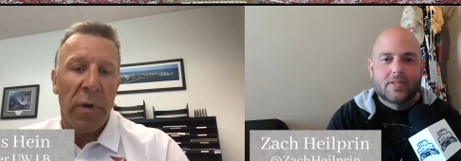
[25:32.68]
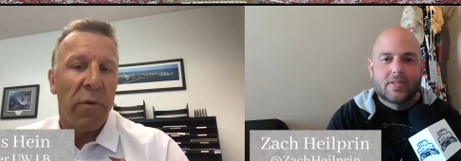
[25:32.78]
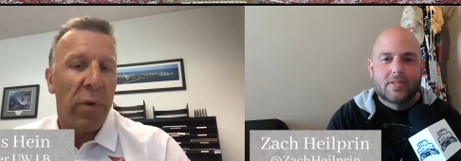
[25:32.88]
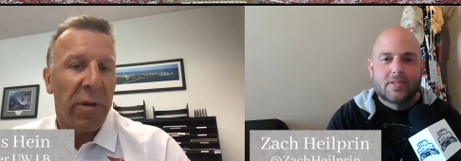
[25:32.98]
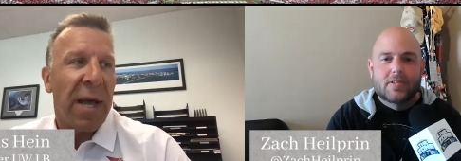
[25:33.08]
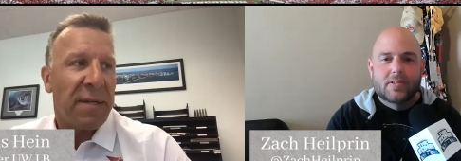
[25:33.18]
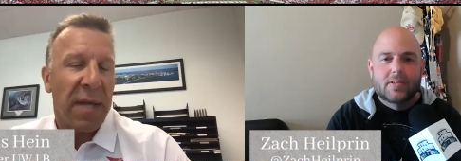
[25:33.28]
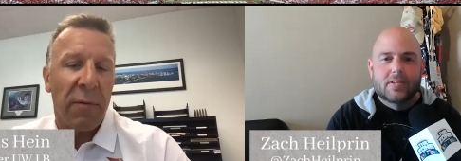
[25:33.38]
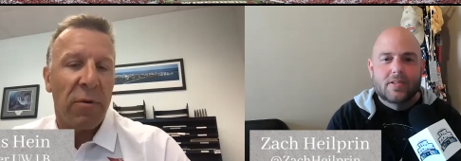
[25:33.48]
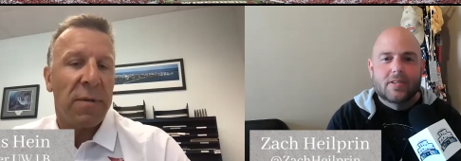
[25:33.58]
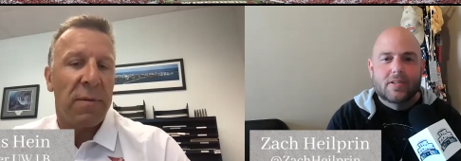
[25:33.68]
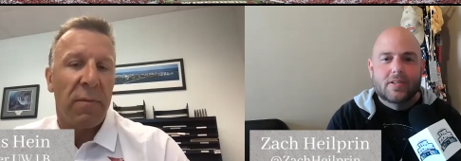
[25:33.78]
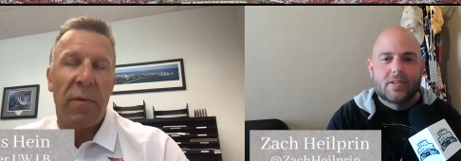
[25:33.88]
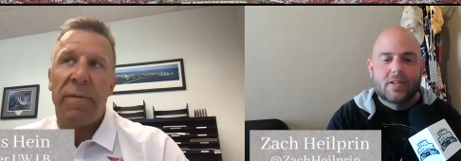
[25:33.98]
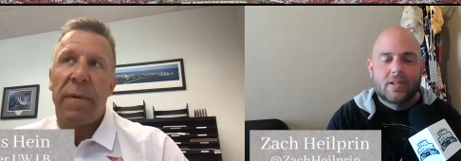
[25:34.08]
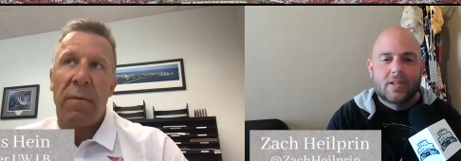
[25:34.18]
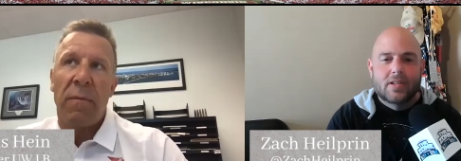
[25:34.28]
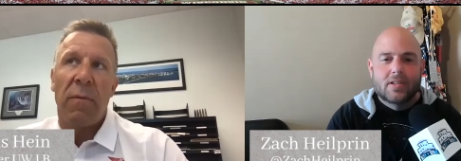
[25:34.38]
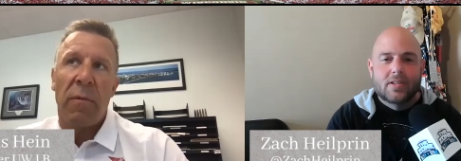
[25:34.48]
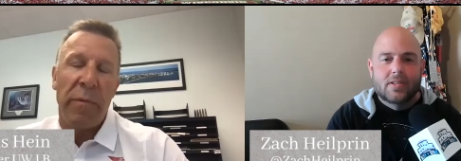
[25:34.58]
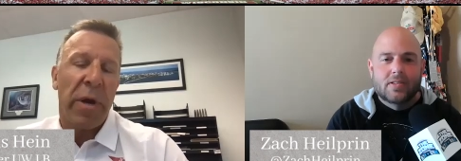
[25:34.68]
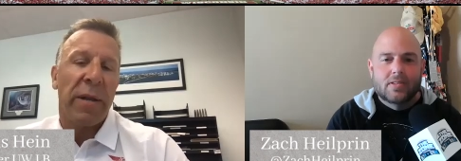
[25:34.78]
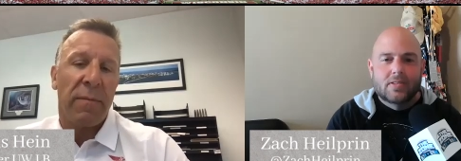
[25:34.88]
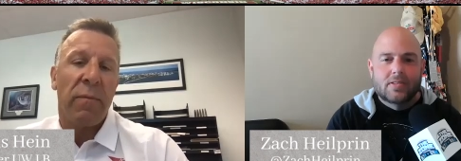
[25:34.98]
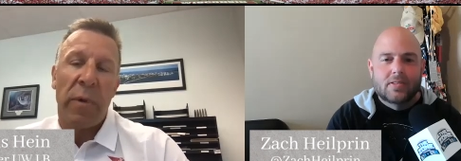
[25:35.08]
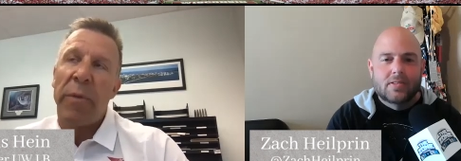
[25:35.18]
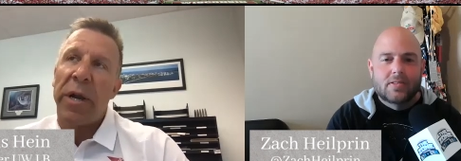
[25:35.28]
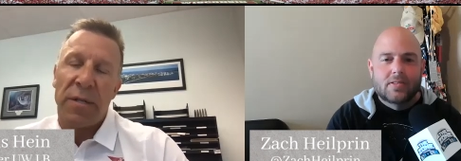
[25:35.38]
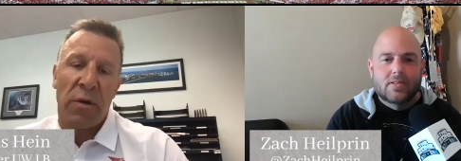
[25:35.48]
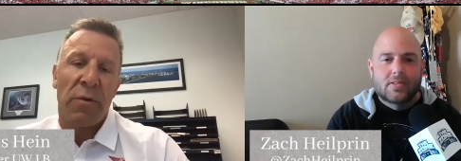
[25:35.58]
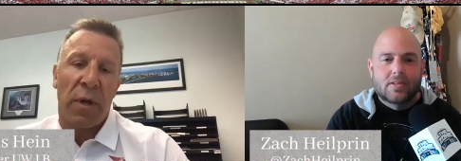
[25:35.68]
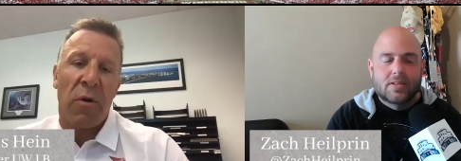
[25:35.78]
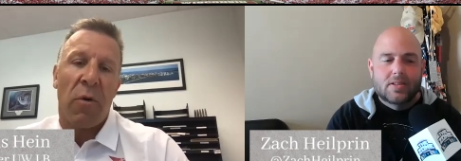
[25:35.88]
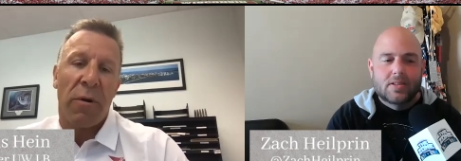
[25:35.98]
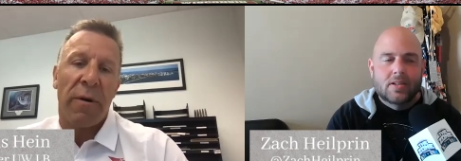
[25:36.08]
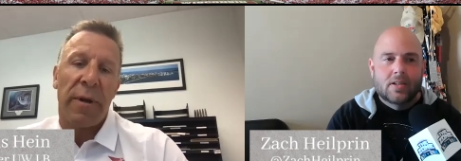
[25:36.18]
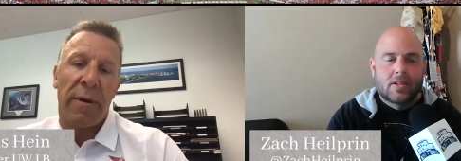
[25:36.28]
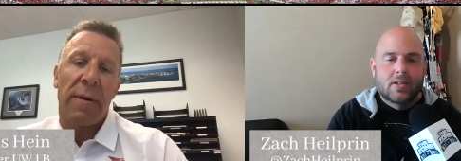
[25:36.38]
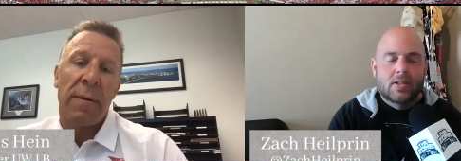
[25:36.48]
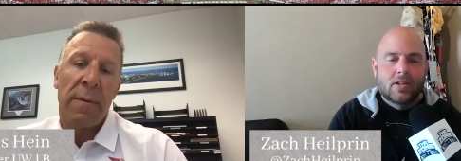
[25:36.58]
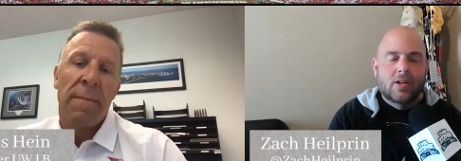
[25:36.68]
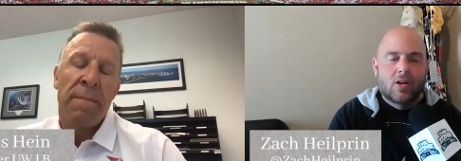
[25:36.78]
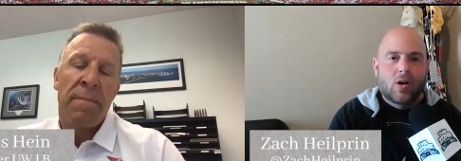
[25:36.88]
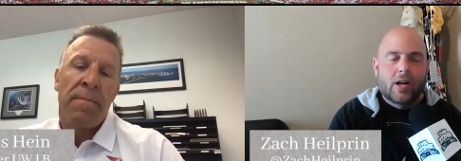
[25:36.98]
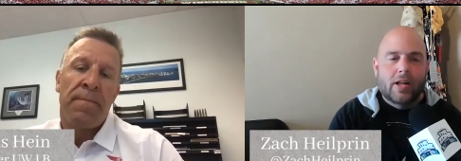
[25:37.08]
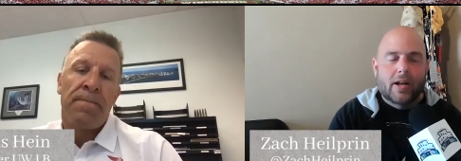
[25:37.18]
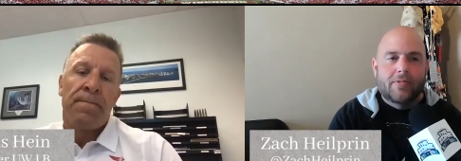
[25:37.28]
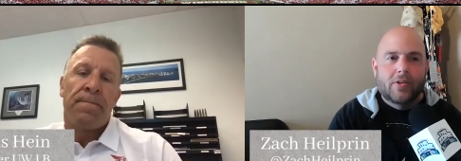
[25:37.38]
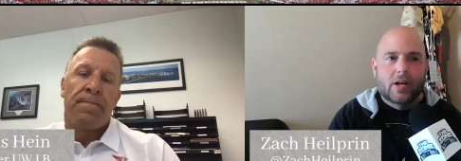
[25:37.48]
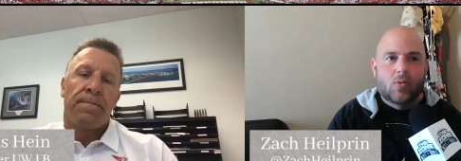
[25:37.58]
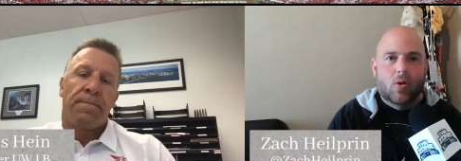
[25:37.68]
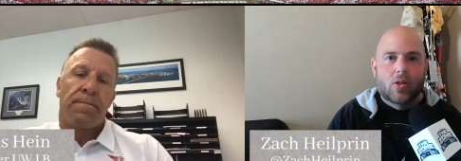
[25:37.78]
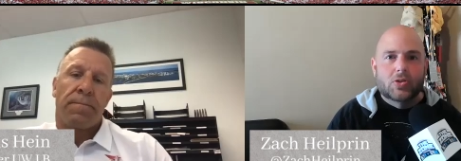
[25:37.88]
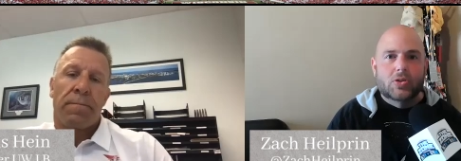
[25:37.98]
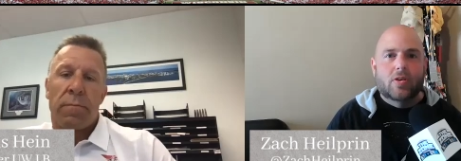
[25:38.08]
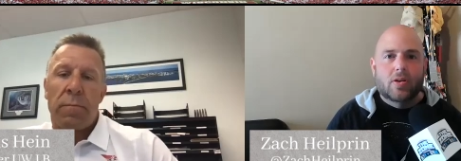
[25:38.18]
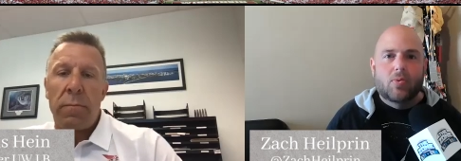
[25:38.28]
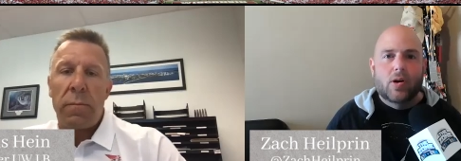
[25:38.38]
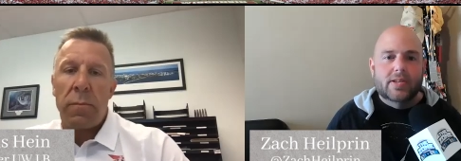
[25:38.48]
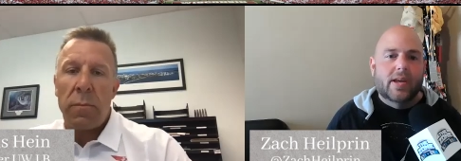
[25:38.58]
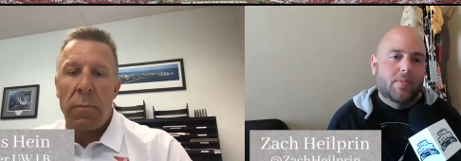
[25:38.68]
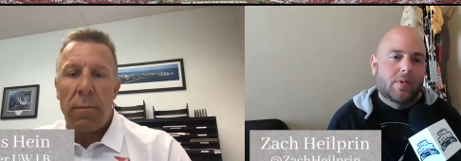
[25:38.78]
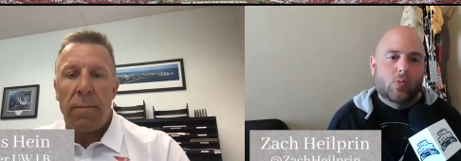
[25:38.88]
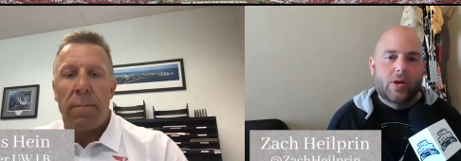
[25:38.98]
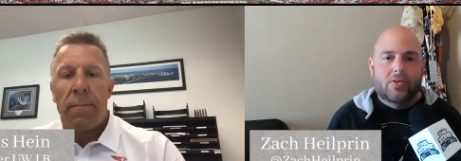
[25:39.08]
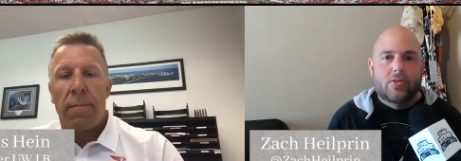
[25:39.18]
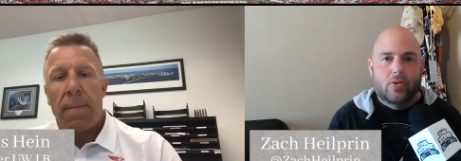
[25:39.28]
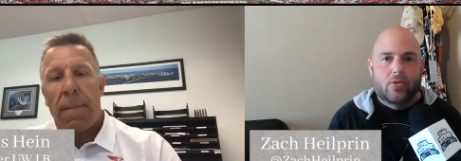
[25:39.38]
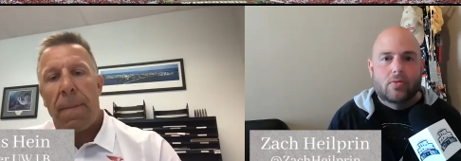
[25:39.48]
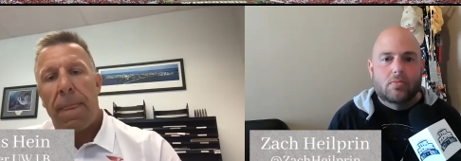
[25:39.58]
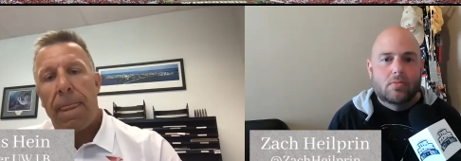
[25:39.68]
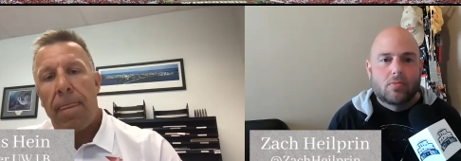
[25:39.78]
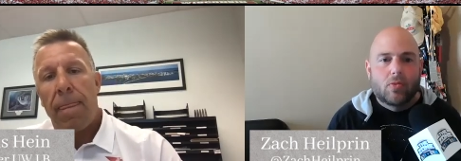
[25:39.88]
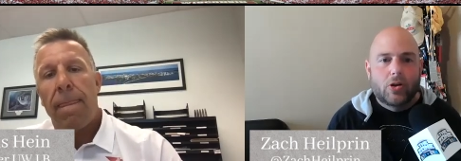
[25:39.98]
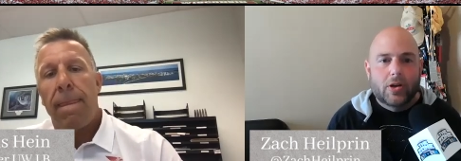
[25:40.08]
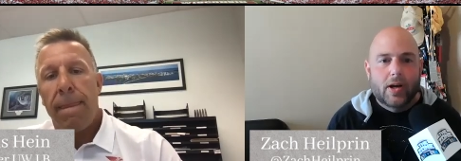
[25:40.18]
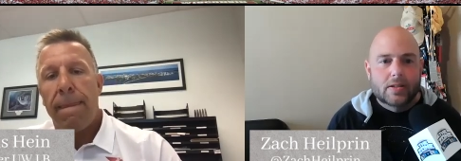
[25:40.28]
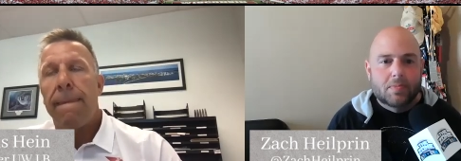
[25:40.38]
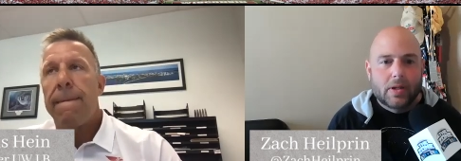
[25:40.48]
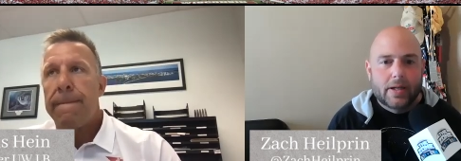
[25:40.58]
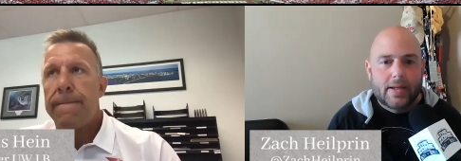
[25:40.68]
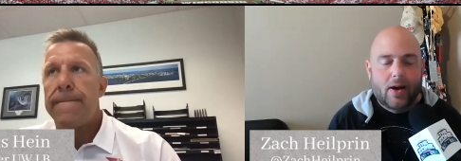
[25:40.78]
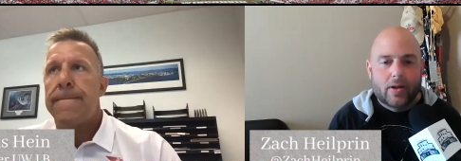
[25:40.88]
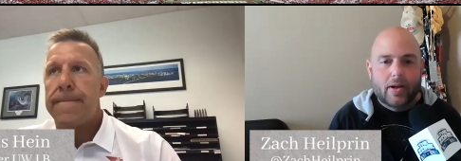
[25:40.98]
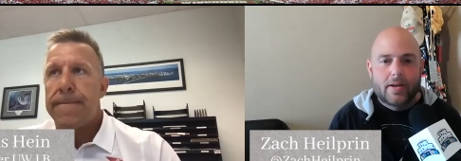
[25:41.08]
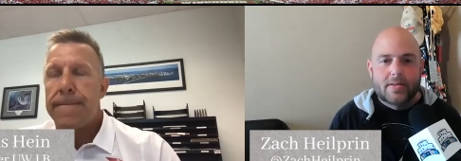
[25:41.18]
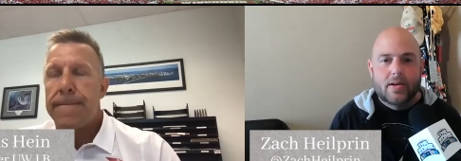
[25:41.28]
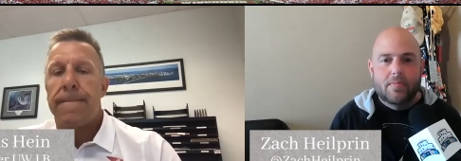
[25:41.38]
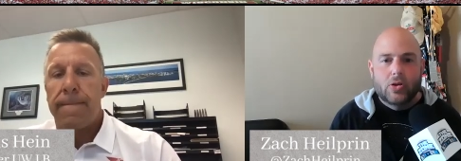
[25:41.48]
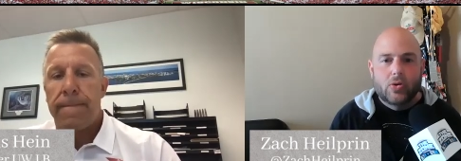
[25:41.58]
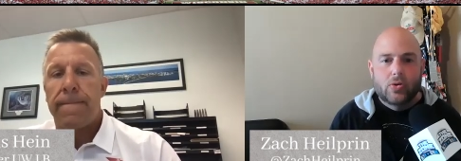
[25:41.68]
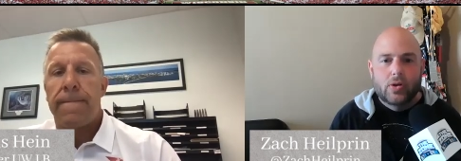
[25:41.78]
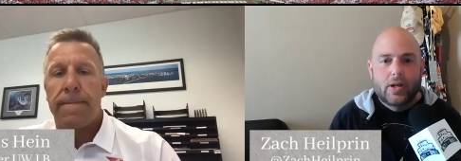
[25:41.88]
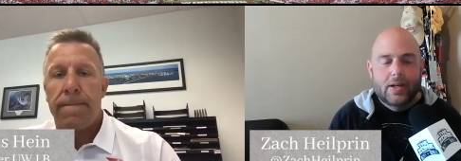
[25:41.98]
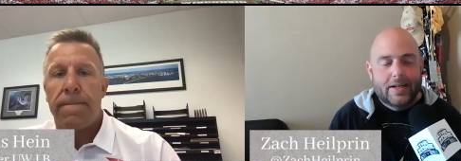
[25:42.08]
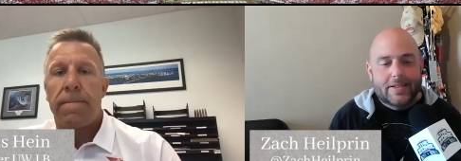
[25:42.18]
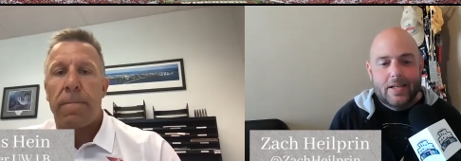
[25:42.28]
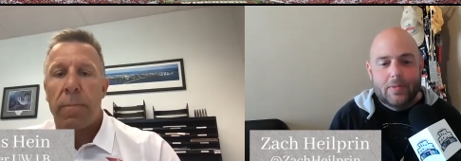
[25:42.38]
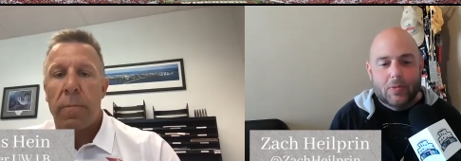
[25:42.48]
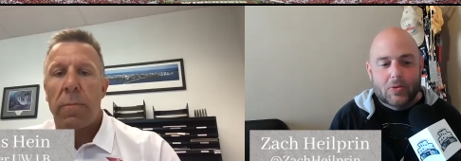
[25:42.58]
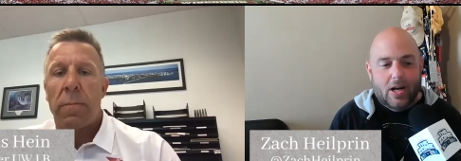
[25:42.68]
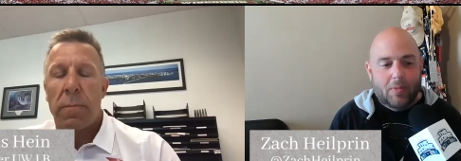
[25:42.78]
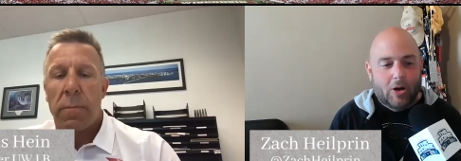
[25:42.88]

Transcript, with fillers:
Speaker 1: you realize hey we're we've we might have we might have turned the corner here
Speaker 2: and i feel like one of those turning points came in week two when you hmm. guys played down at SMU, a team that was coming